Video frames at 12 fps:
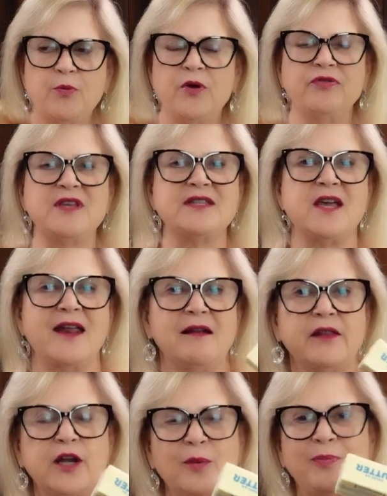to put this on
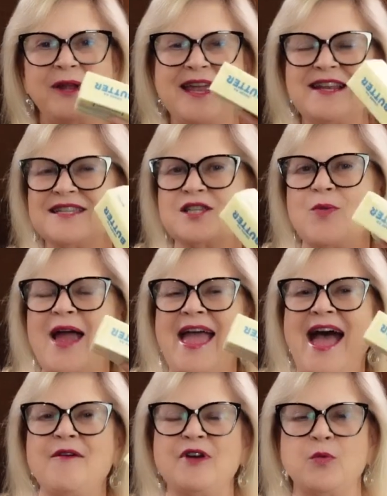a little plate so I
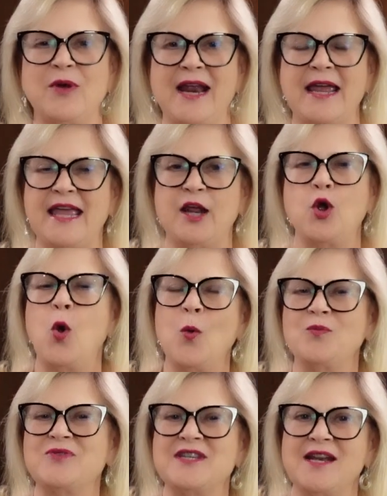have it when I get
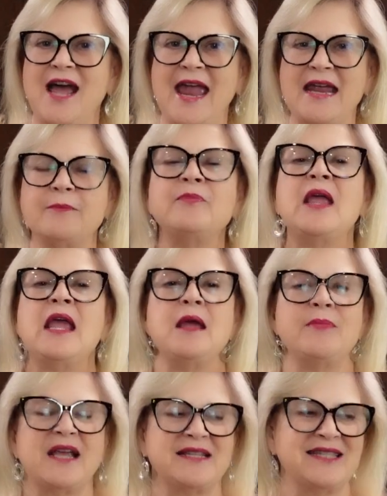home tonight,
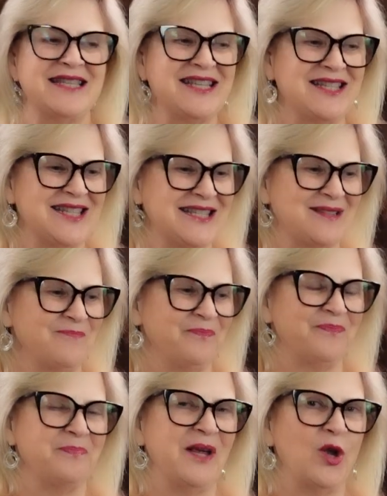because this has
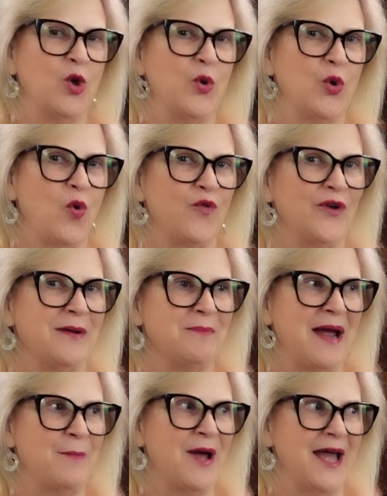been going over in
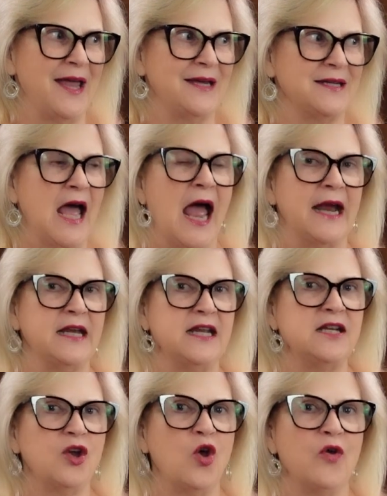my mind. I
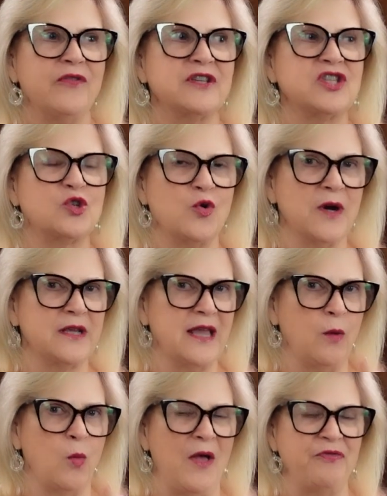need to go to the store and
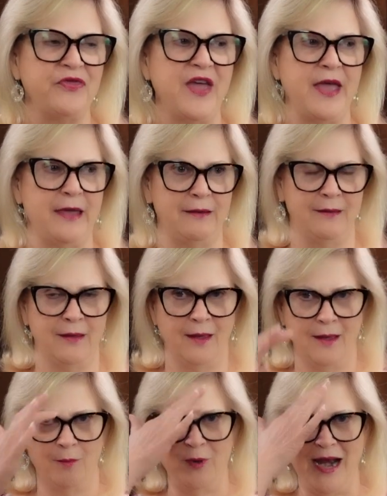get one thing,
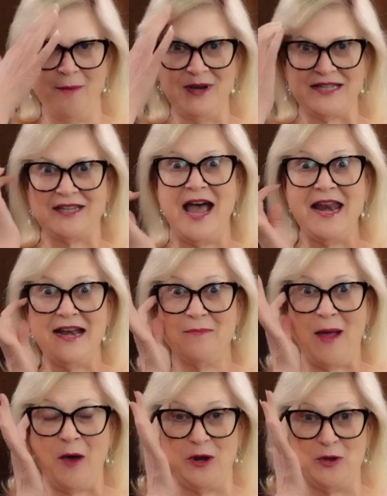but I'm excited
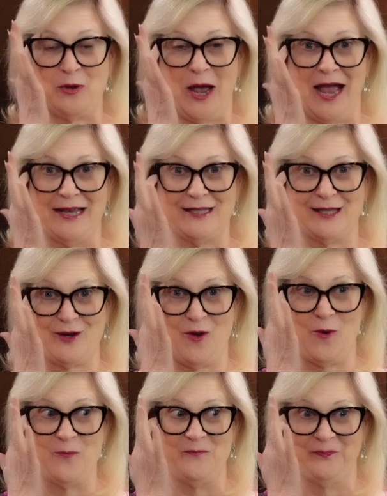about it, you guys,
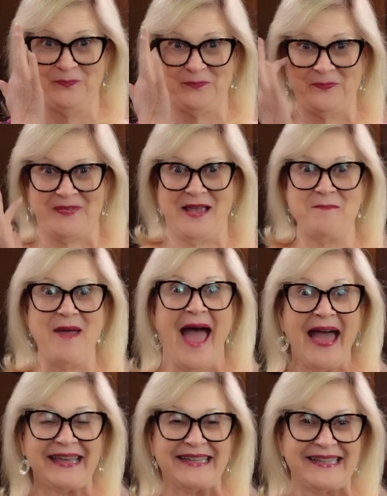so come
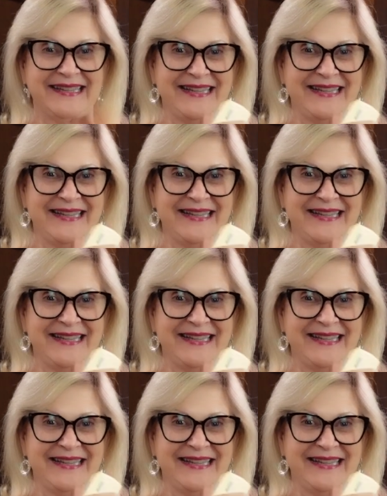back